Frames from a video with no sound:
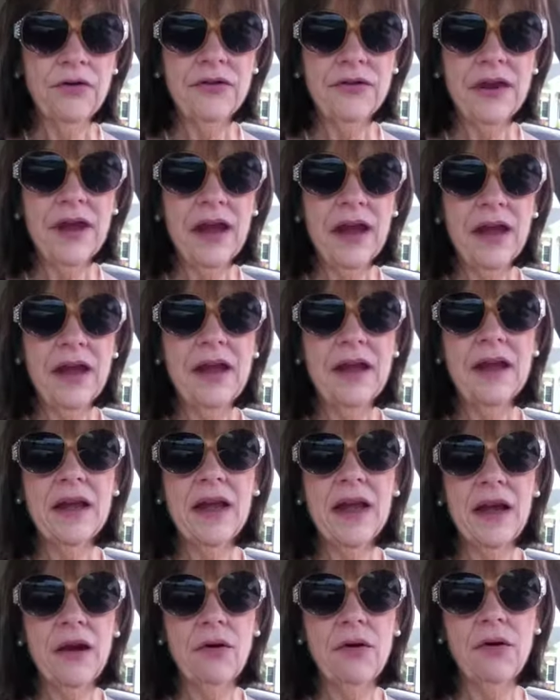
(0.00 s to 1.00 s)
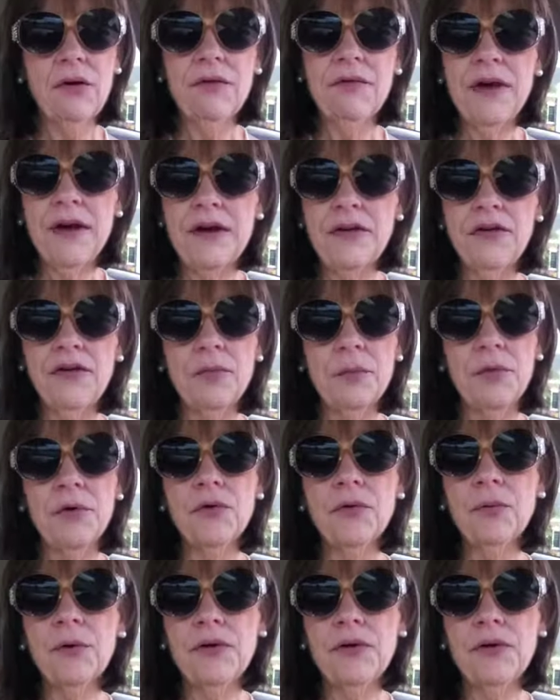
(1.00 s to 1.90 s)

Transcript: steak and grilled vegetables,